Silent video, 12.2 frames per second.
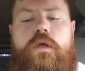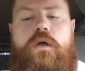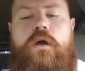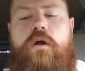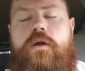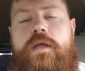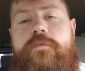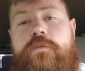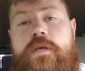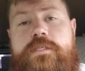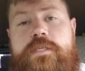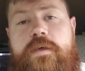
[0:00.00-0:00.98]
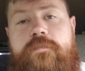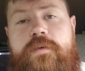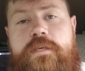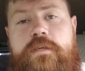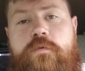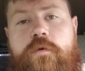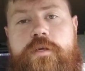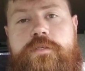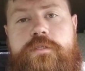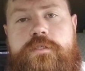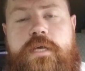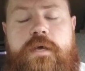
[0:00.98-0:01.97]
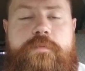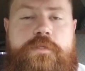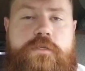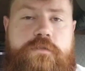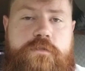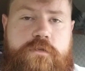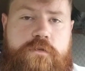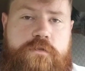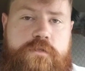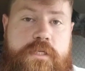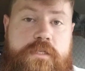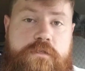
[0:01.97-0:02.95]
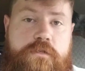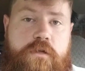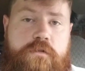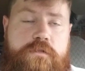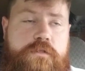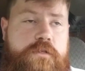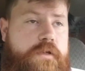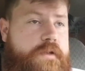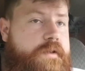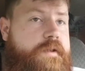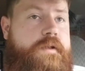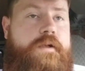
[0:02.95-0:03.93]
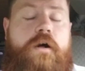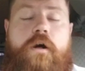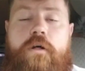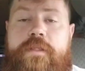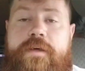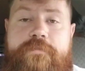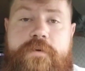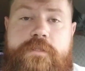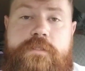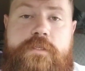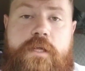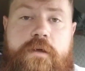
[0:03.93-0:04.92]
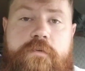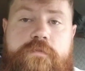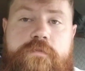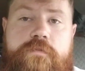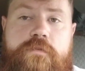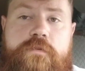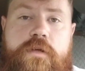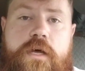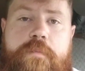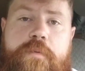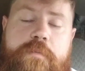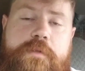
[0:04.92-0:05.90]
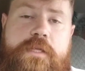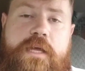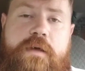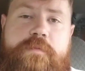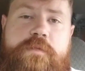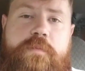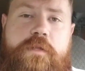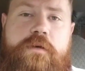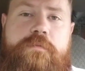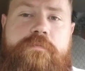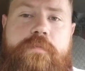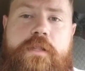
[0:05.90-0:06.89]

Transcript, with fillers: All right, if you guys have any questions, comments, concerns, insults, all that fun stuff, uh, put them in the comments below.